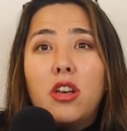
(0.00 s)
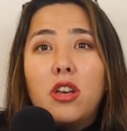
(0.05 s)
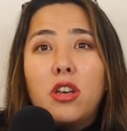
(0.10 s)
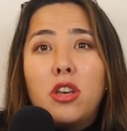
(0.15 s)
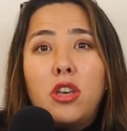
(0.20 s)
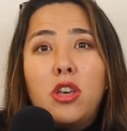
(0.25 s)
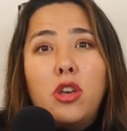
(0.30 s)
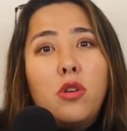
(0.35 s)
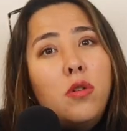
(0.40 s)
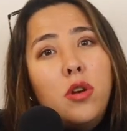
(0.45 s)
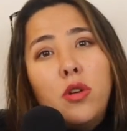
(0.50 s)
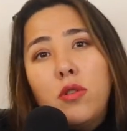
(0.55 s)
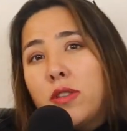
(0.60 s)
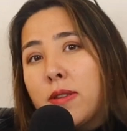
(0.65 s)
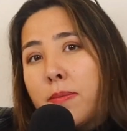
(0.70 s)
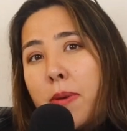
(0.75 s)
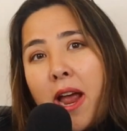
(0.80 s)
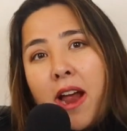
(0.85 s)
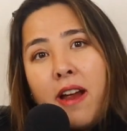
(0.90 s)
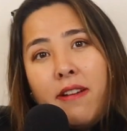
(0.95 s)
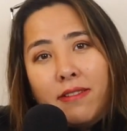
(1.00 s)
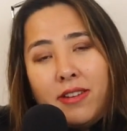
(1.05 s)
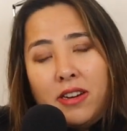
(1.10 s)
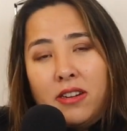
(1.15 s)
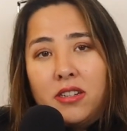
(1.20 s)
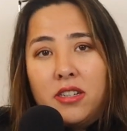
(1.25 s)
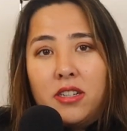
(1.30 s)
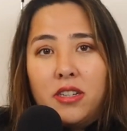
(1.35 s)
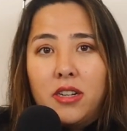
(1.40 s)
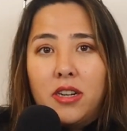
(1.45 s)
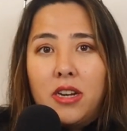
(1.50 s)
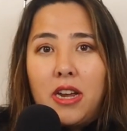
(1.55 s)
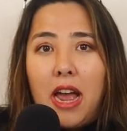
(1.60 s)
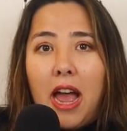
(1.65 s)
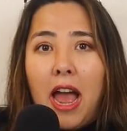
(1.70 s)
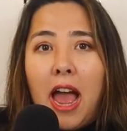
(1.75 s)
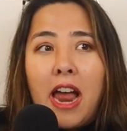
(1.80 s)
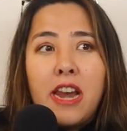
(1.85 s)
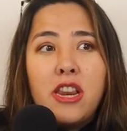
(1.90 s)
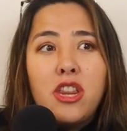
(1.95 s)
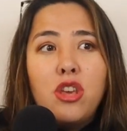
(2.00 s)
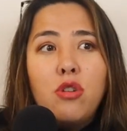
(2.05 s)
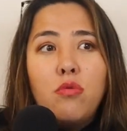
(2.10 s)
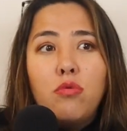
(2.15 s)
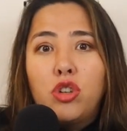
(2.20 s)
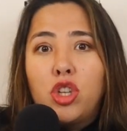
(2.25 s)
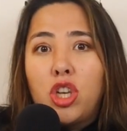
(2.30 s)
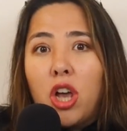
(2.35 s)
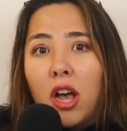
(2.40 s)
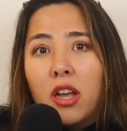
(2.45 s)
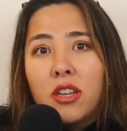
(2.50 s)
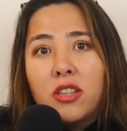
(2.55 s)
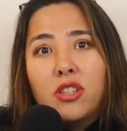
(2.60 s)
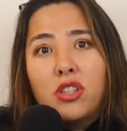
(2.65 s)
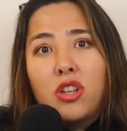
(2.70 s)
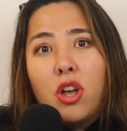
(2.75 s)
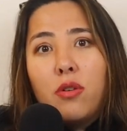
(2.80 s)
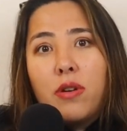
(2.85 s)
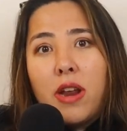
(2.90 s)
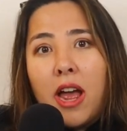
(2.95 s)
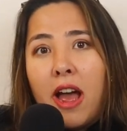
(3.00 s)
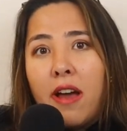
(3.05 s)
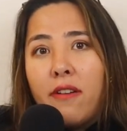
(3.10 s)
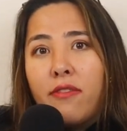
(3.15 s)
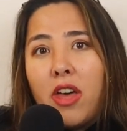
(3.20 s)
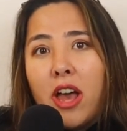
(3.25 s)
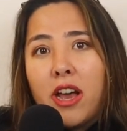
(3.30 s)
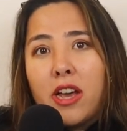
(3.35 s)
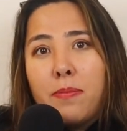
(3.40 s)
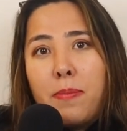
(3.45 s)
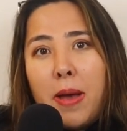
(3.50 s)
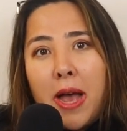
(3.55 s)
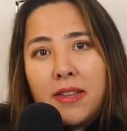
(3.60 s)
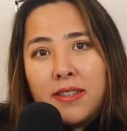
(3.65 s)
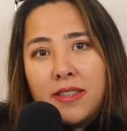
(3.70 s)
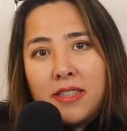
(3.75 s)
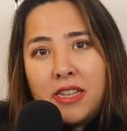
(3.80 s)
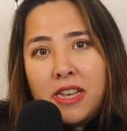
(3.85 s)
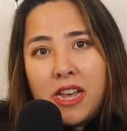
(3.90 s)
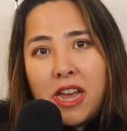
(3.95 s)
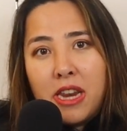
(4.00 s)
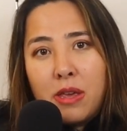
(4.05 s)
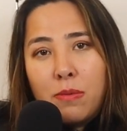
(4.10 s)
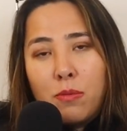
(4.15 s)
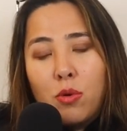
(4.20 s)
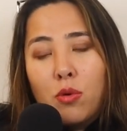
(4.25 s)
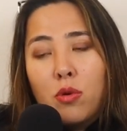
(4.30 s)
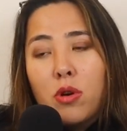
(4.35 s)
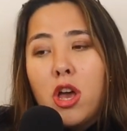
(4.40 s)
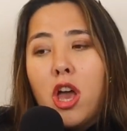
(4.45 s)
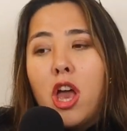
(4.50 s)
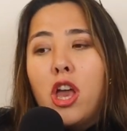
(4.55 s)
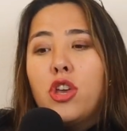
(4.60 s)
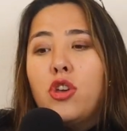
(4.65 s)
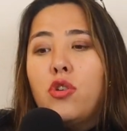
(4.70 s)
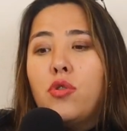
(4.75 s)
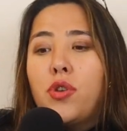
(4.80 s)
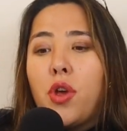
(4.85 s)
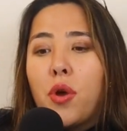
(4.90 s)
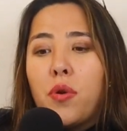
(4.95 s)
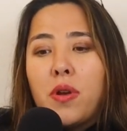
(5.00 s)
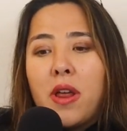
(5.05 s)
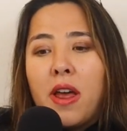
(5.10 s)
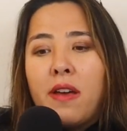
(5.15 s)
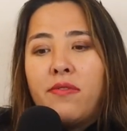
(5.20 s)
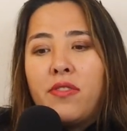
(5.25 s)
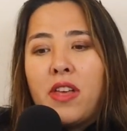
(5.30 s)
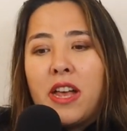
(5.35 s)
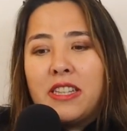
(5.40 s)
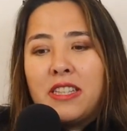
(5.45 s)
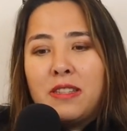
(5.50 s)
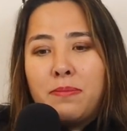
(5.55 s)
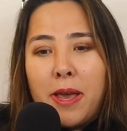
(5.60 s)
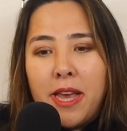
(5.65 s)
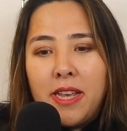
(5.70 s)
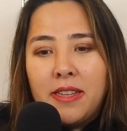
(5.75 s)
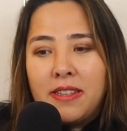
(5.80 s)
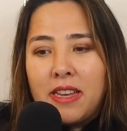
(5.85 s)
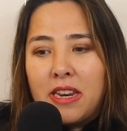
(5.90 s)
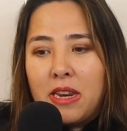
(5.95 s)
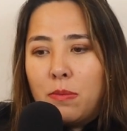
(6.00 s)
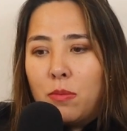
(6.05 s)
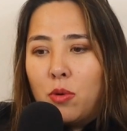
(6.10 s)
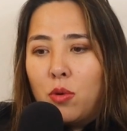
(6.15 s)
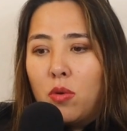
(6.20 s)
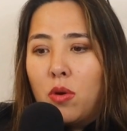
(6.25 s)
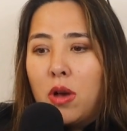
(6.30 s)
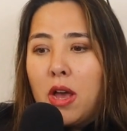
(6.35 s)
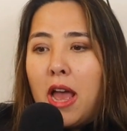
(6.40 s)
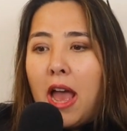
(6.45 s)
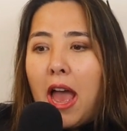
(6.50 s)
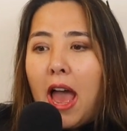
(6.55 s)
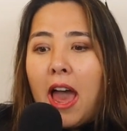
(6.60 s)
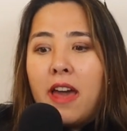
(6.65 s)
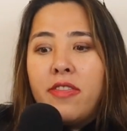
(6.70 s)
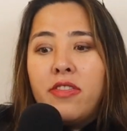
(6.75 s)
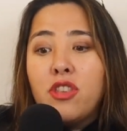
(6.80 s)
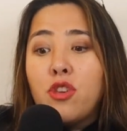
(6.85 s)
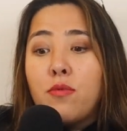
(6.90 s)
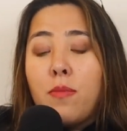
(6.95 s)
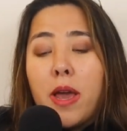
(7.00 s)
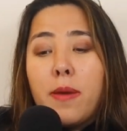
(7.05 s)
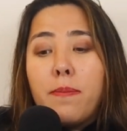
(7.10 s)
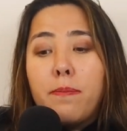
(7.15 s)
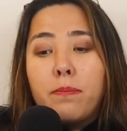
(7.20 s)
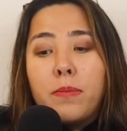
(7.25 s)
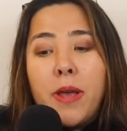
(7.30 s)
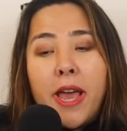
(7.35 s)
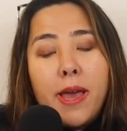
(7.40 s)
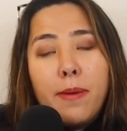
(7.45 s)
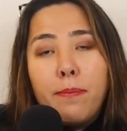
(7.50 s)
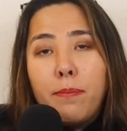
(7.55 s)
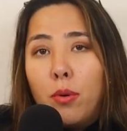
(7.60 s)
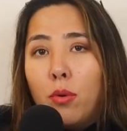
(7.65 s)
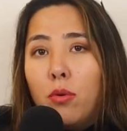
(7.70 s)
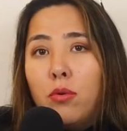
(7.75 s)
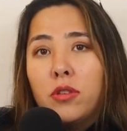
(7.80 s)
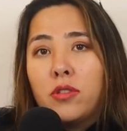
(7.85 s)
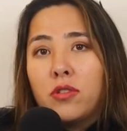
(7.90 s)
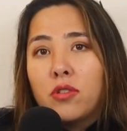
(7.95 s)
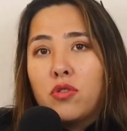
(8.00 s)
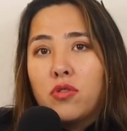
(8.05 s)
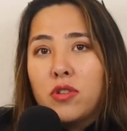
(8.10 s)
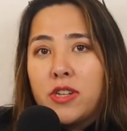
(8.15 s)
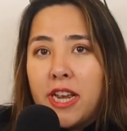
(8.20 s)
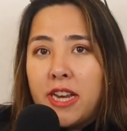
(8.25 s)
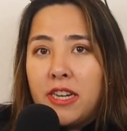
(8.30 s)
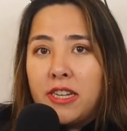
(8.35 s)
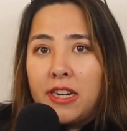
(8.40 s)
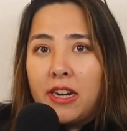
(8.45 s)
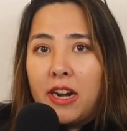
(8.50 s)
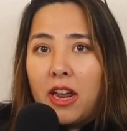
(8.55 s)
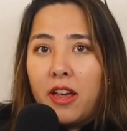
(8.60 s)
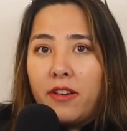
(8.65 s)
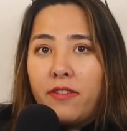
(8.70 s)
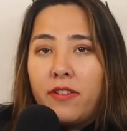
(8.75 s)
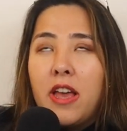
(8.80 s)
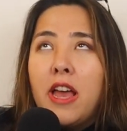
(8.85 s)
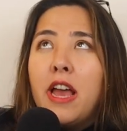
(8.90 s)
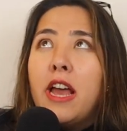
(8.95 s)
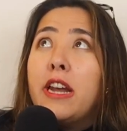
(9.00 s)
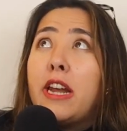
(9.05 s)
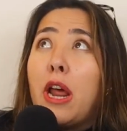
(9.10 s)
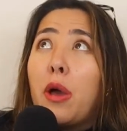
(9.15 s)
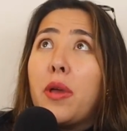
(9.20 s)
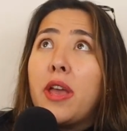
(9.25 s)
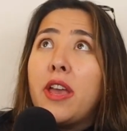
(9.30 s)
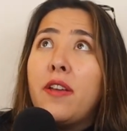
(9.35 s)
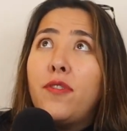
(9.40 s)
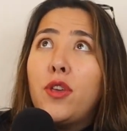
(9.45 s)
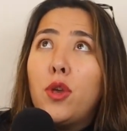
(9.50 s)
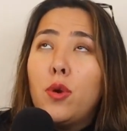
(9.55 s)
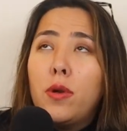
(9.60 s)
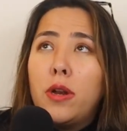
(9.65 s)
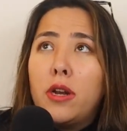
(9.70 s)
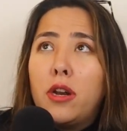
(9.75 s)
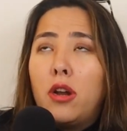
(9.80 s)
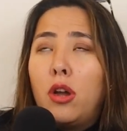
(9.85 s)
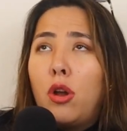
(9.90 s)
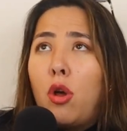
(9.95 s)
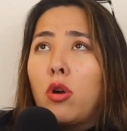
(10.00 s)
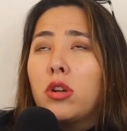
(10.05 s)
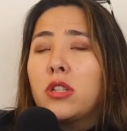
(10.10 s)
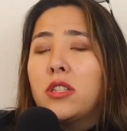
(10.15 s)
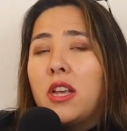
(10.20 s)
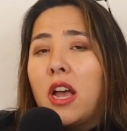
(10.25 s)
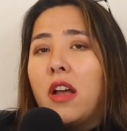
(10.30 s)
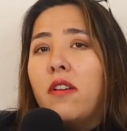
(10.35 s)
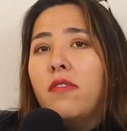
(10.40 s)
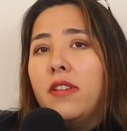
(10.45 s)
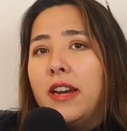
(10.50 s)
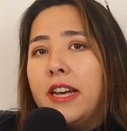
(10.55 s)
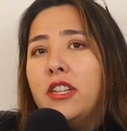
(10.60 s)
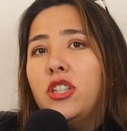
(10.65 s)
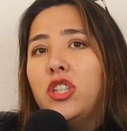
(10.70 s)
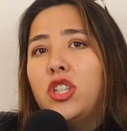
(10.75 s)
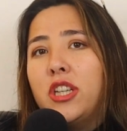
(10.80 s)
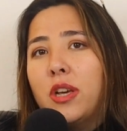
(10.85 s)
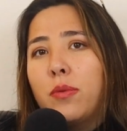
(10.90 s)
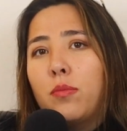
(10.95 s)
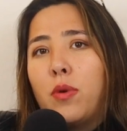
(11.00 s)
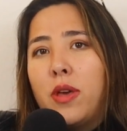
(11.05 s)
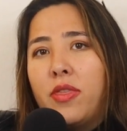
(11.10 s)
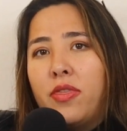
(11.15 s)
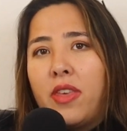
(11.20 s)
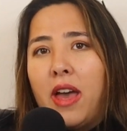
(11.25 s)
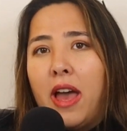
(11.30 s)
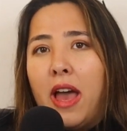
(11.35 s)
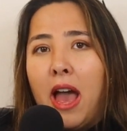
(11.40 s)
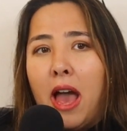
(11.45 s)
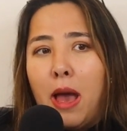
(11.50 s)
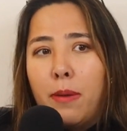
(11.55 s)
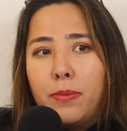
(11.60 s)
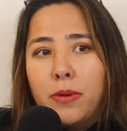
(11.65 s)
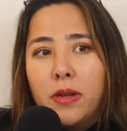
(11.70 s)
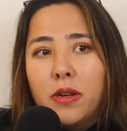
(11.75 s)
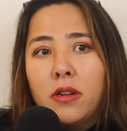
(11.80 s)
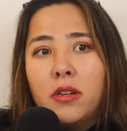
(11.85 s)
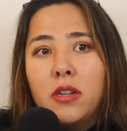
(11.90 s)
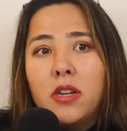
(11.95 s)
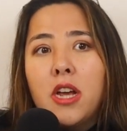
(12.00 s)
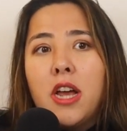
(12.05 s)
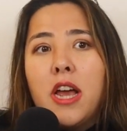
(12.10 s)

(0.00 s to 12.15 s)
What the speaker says: you lose a parent and you just don't have that capacity anymore. You don't have that space anymore. And you might hit pause on your dating life. Now, if you're in a long-term relationship when that happened,